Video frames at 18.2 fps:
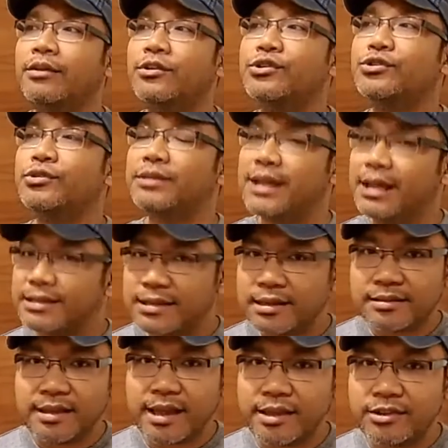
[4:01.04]
So that's
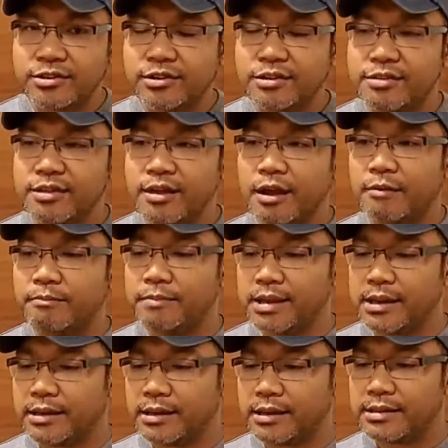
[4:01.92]
a danger there,
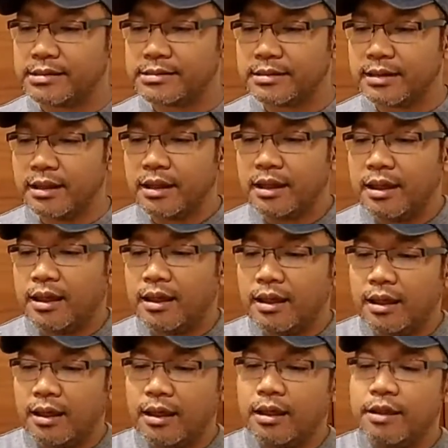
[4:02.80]
because
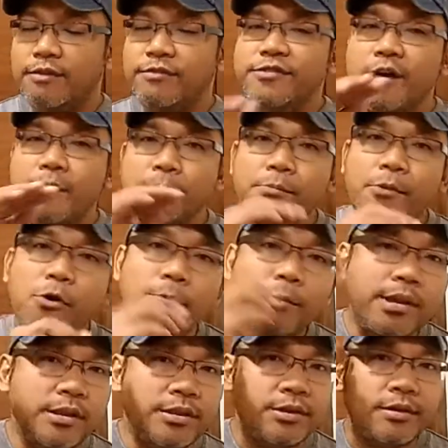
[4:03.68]
the
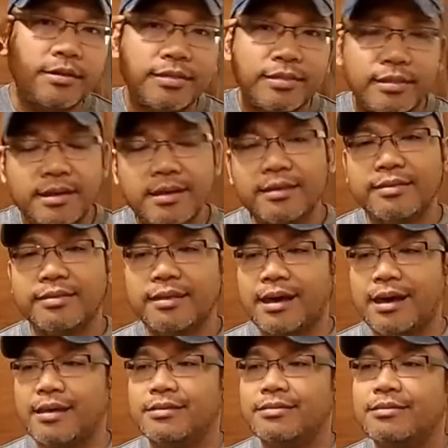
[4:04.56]
moment you think
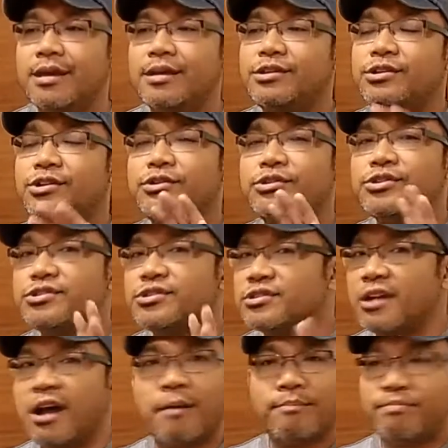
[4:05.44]
that, then you
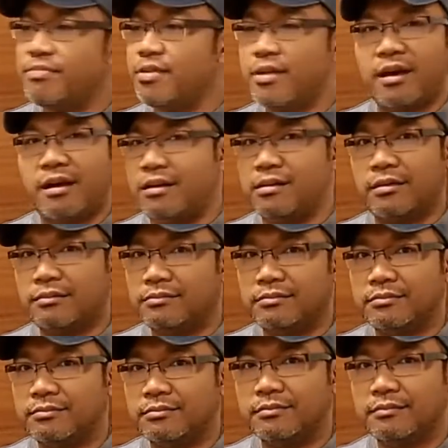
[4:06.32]
stop there.
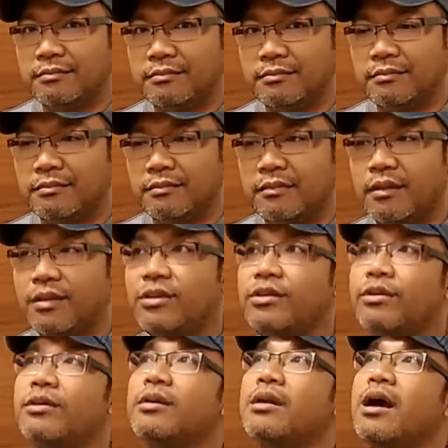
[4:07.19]

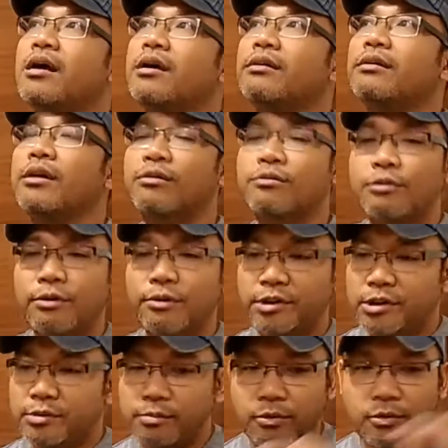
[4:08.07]
You're not going to grow
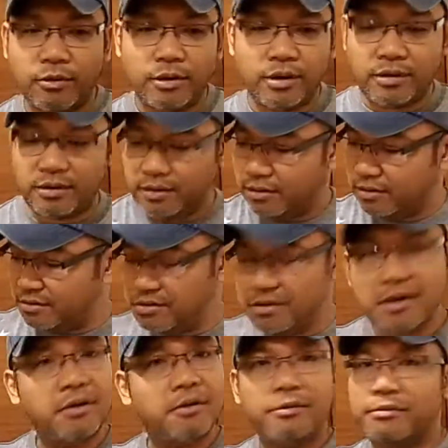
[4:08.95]
anymore.
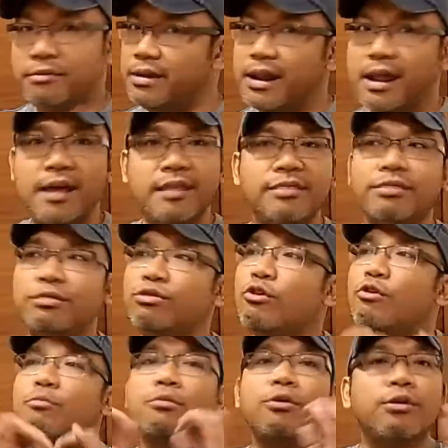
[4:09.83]
No
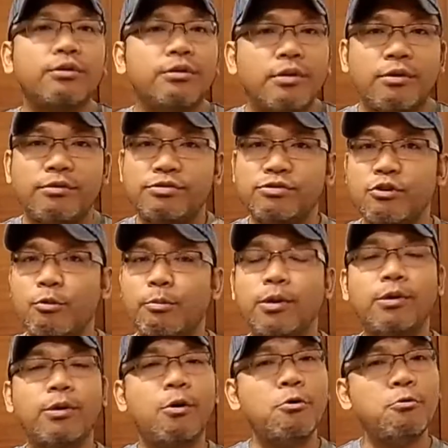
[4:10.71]
more growth, no
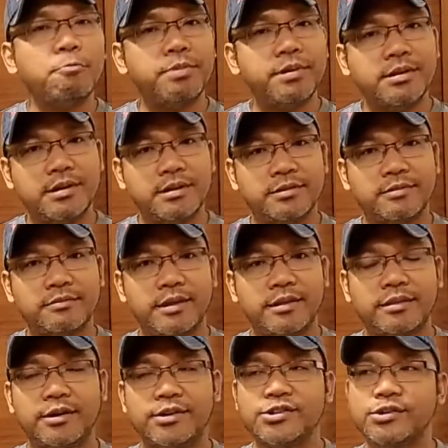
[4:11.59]
more openness
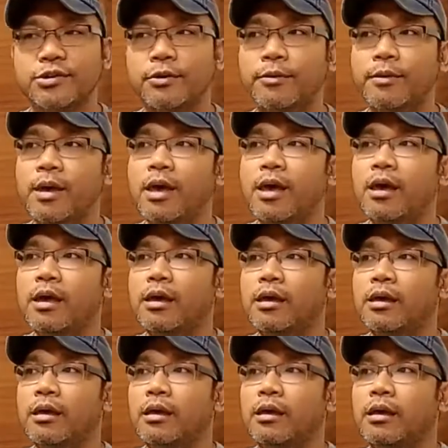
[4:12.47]
right there. So
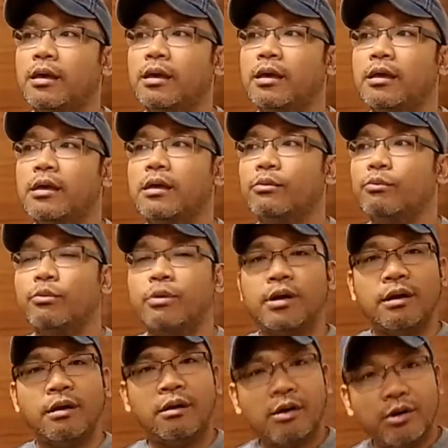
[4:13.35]

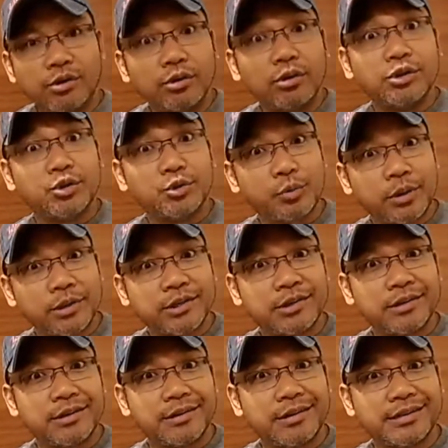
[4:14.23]
when Arnold
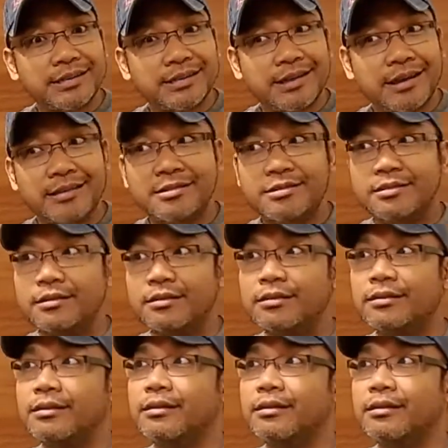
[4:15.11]
Schwarzenegger says,